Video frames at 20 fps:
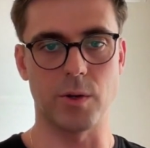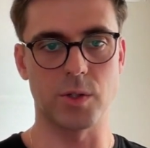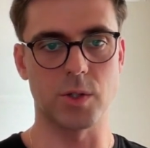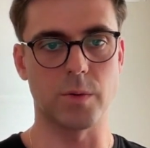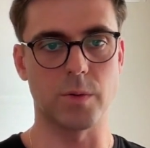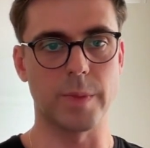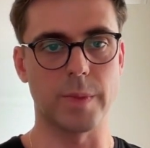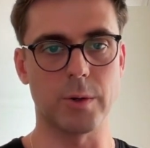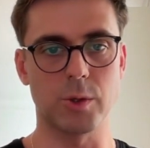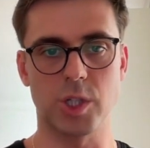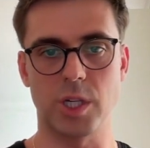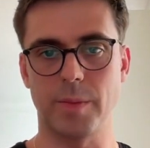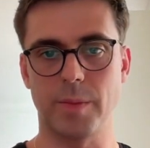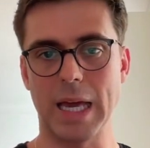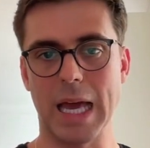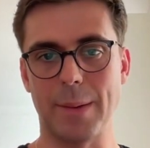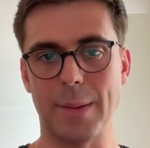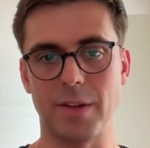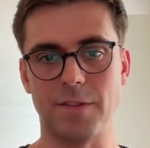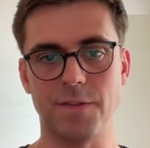So MailChimp
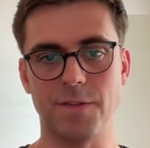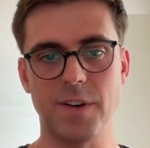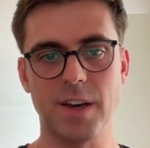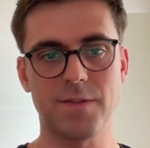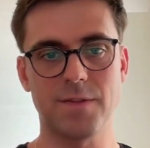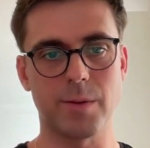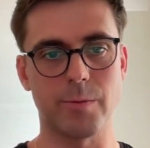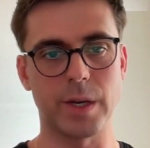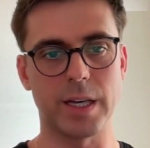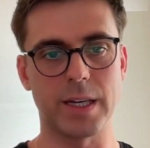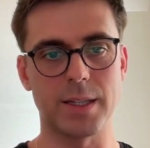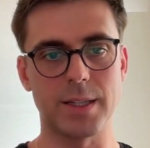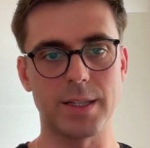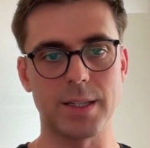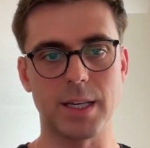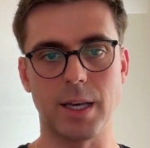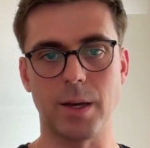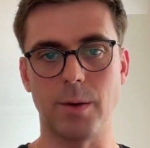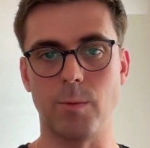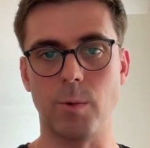came in 5th, and we can
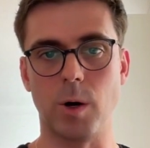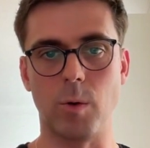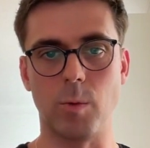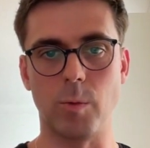see, well,